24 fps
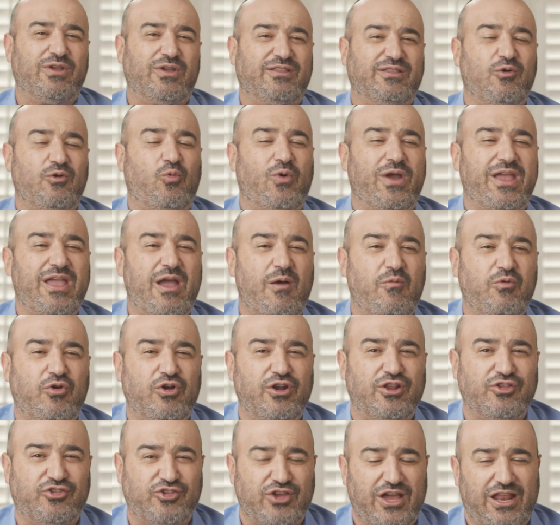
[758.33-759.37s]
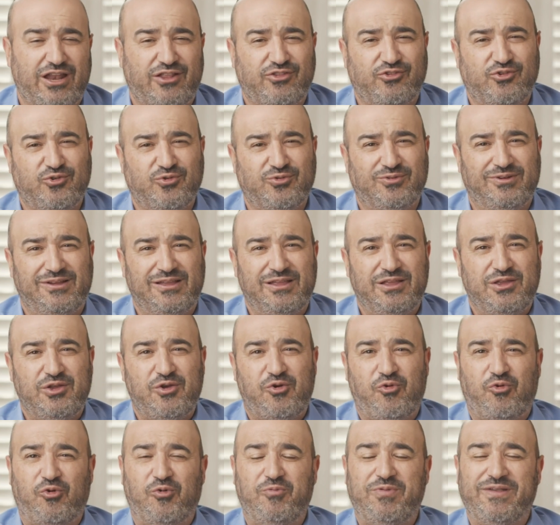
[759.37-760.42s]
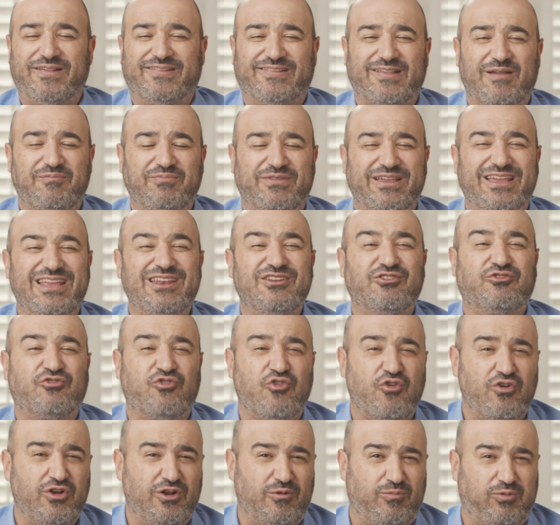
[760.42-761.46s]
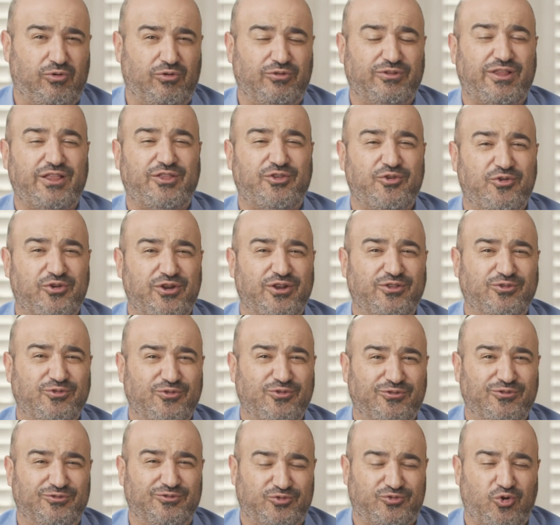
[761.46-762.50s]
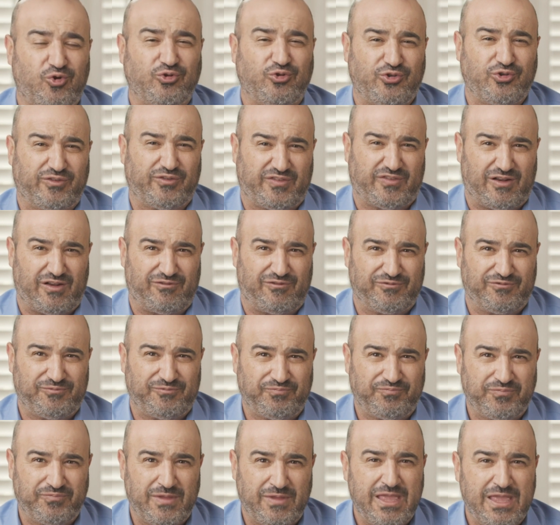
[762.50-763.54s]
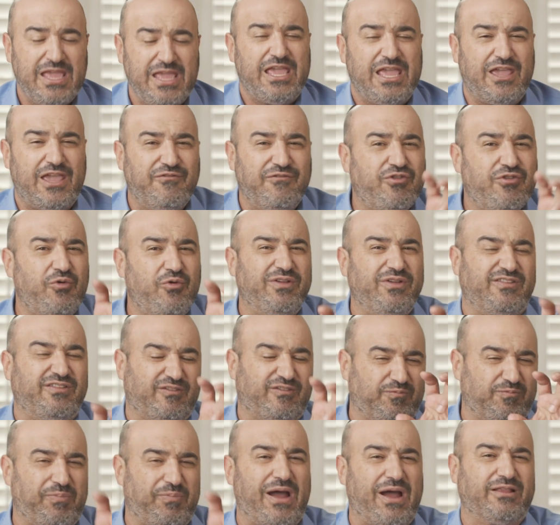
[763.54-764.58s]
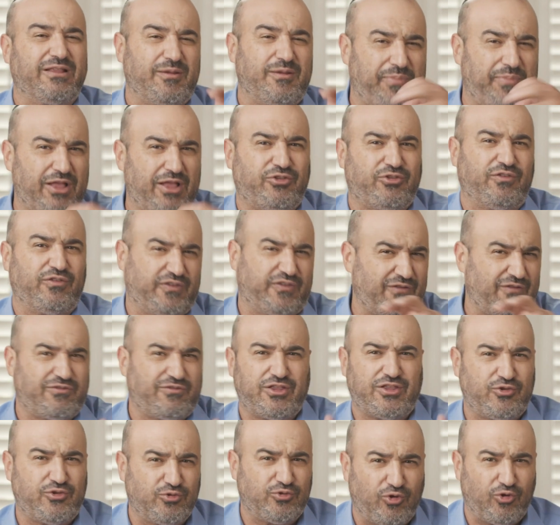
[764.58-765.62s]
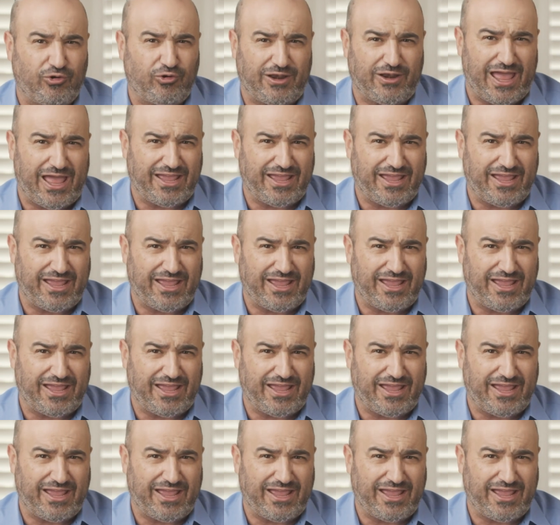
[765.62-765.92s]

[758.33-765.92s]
week, the way I'm going to challenge you will be something incredible that you're going to do toward yourself. If there is part about yourself that you don't